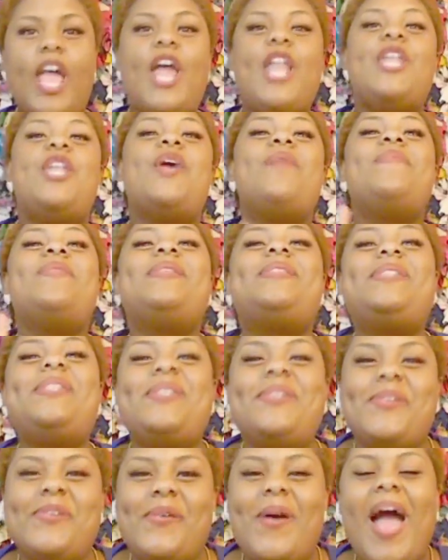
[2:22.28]
Number
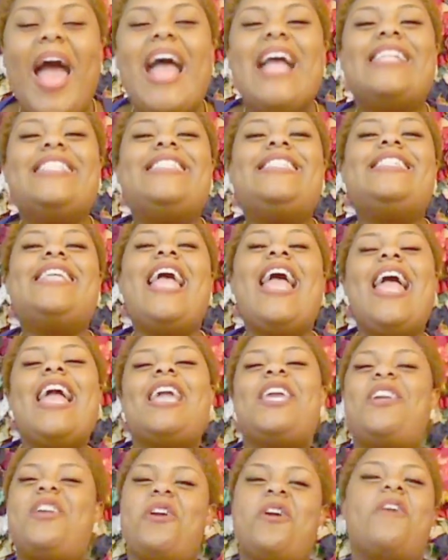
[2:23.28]
2,
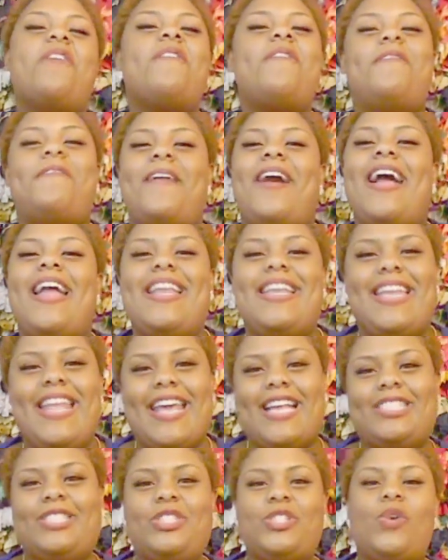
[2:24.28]
check your
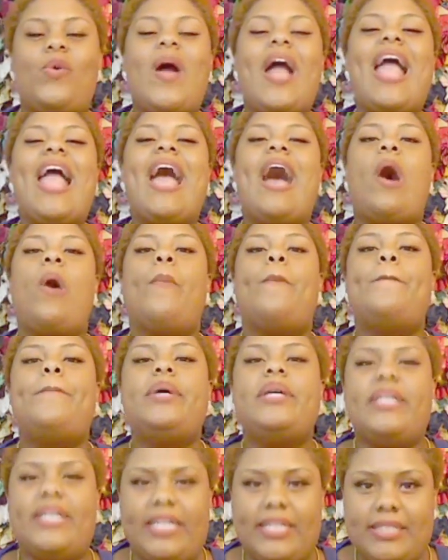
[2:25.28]
financial
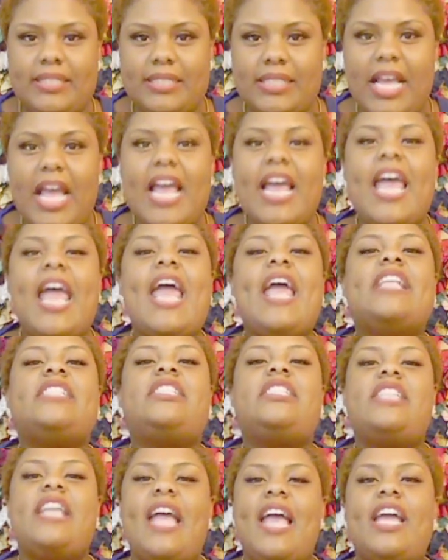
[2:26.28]
output and
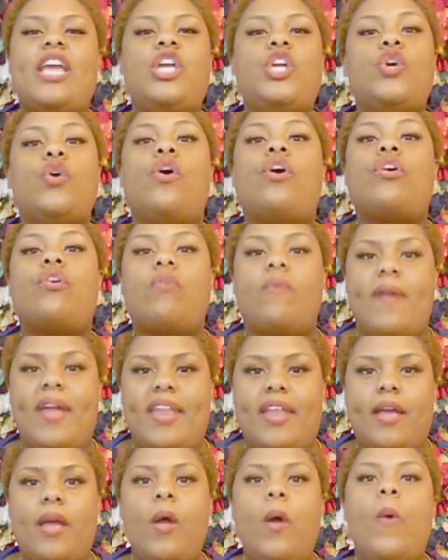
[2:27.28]
check your
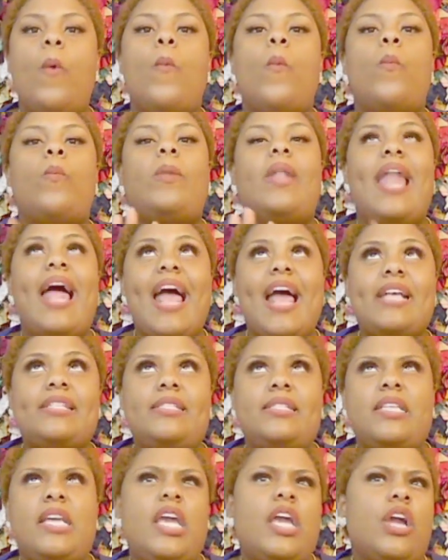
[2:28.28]
credit.
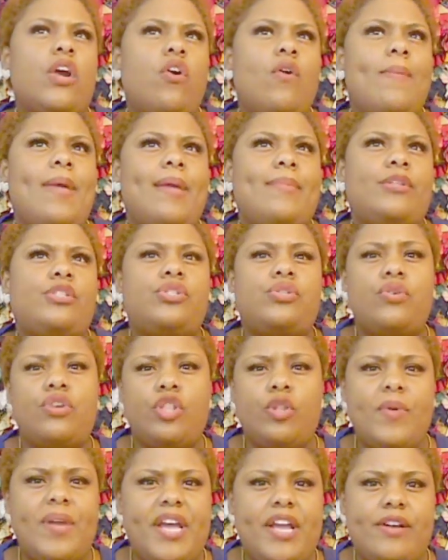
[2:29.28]
Last year, or maybe 2
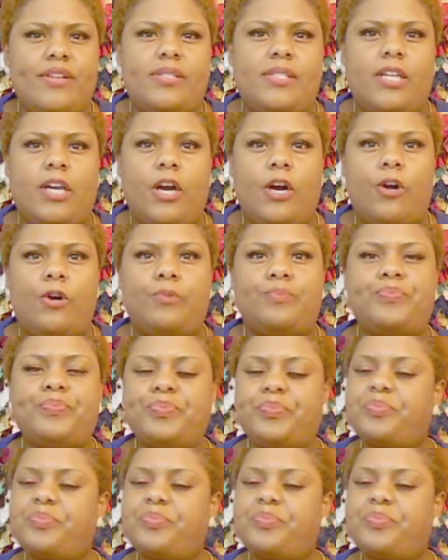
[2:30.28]
or 3 years ago,